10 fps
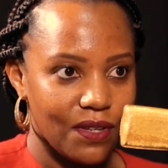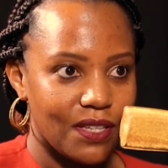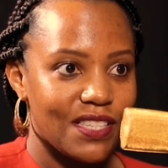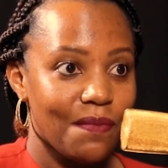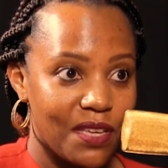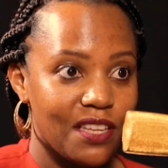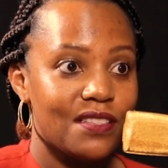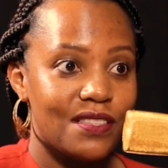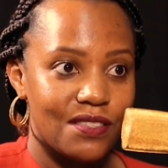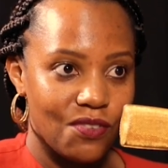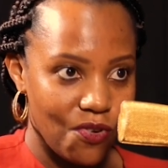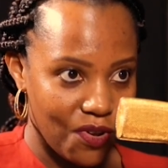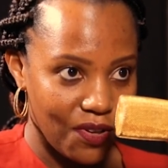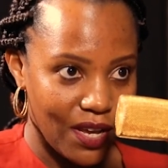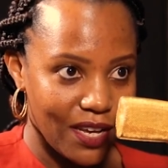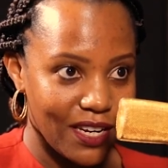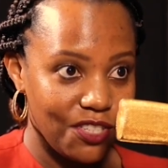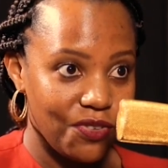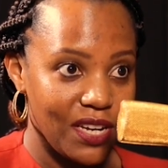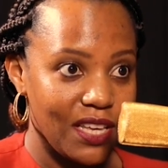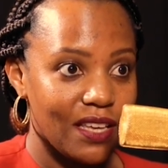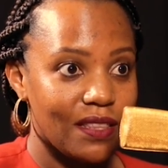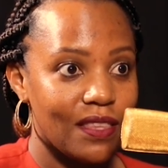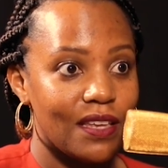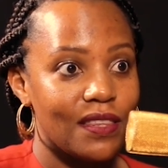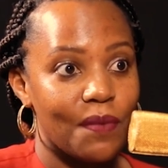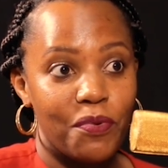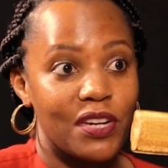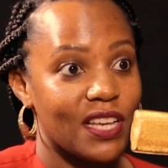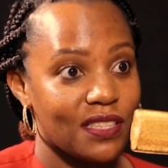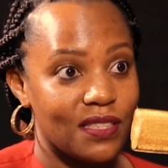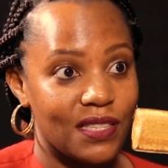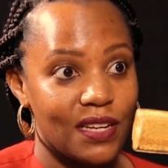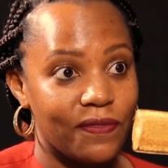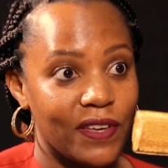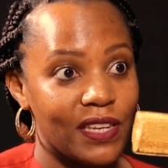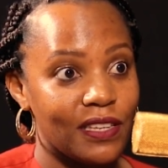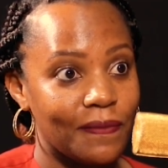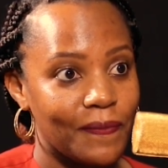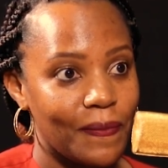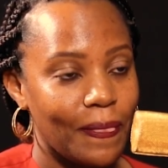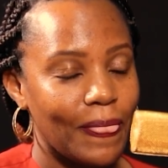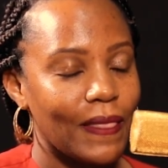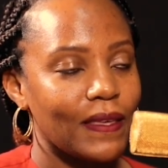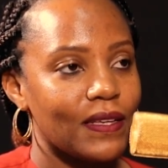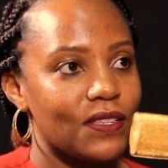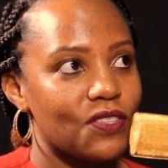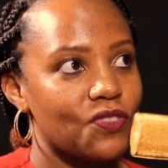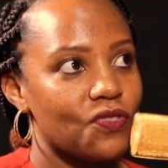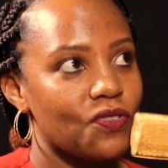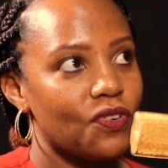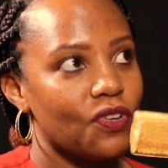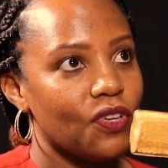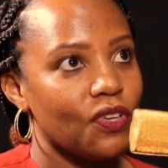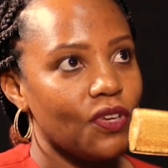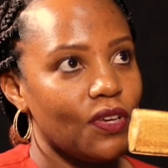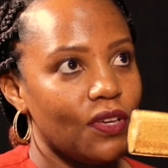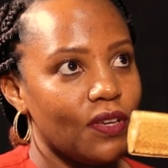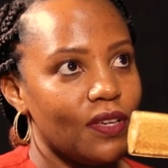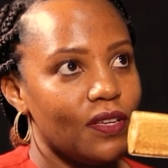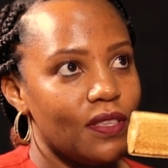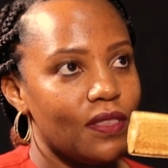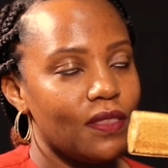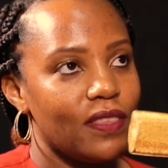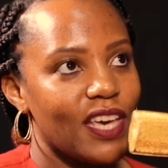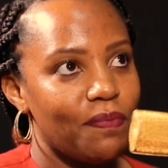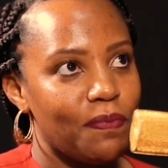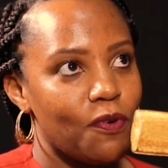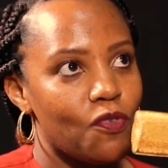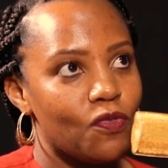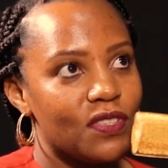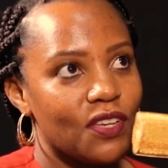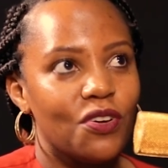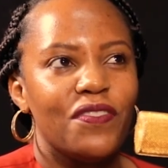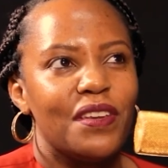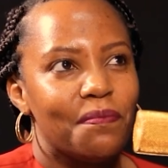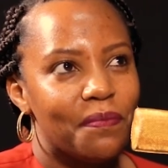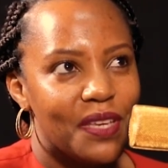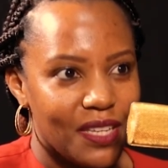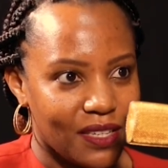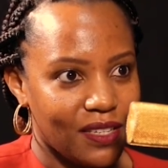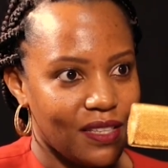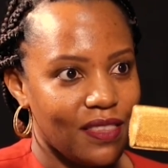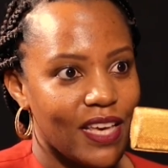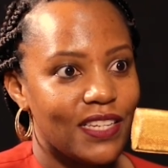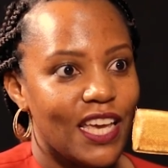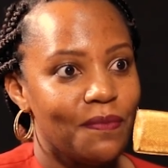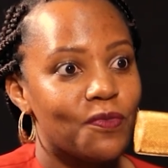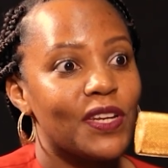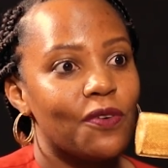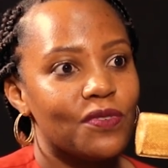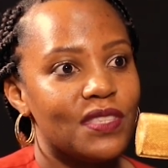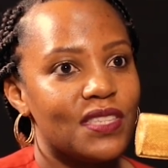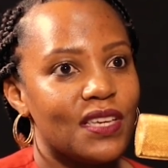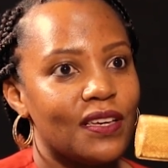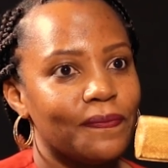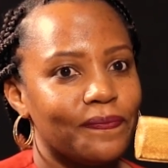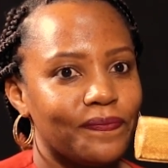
some kids naturally, and then the pregnancies start failing. So there are people who would say, or even me, there are times when I would say,